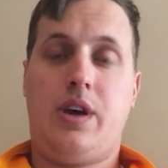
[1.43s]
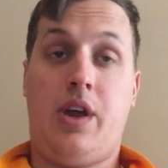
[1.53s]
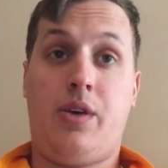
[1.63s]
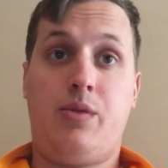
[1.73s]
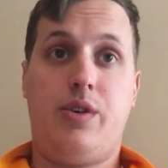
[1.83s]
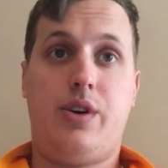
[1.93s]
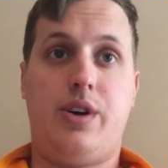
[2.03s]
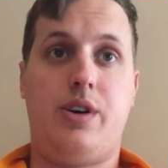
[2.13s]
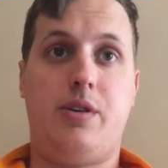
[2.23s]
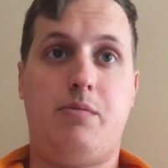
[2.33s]

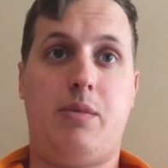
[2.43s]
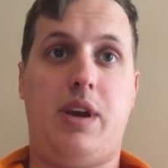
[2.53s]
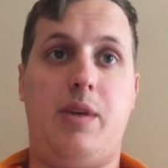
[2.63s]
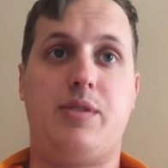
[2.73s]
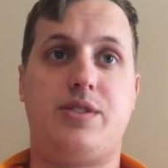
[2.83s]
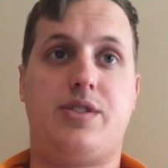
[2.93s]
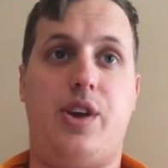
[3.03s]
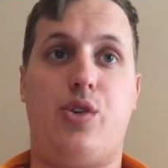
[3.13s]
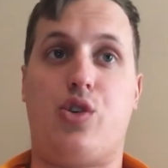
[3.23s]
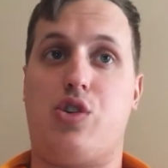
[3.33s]
Hello, my name is
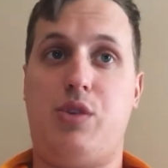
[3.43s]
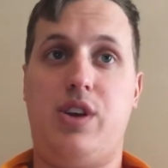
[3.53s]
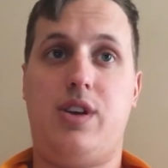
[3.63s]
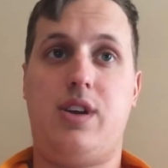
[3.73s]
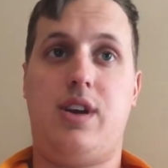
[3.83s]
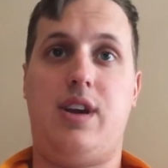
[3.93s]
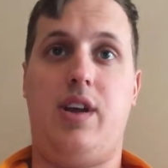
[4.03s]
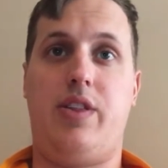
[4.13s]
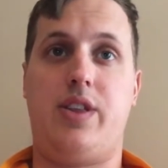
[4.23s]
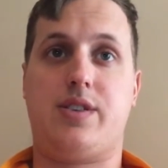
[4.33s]
Daniel Gramillion,
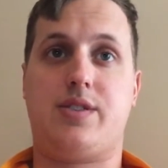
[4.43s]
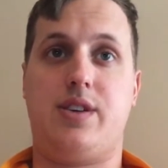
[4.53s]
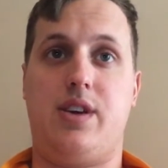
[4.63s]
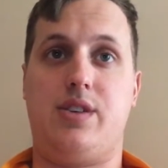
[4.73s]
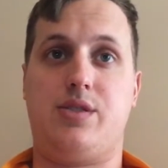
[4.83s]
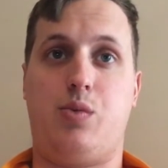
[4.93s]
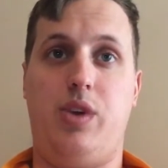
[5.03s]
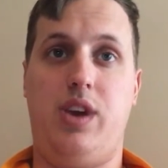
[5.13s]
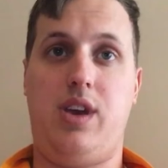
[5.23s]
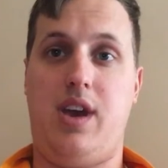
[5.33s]
and this is
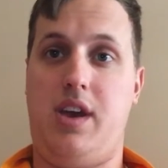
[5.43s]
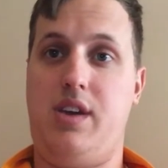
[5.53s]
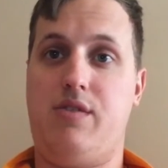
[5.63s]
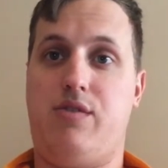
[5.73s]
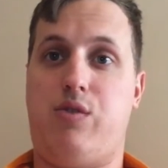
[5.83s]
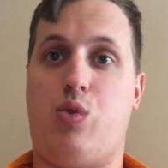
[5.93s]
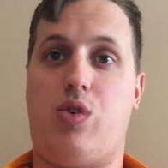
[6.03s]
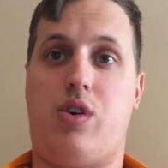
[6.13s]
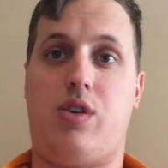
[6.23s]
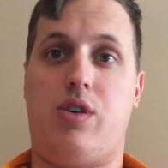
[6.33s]
week 8
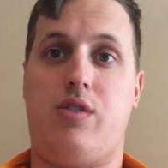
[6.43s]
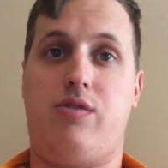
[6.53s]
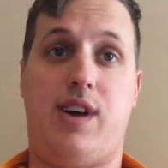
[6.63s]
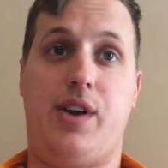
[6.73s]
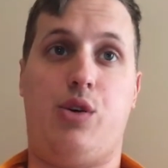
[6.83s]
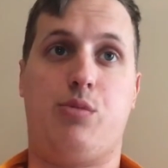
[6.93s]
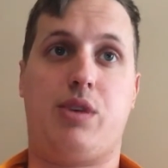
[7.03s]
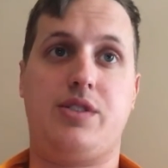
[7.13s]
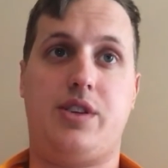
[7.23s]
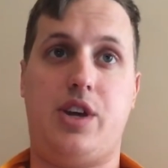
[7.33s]
for our final
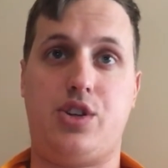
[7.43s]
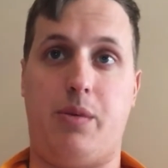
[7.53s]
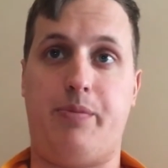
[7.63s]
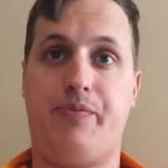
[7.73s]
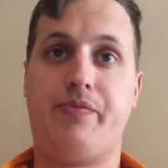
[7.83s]
presentation.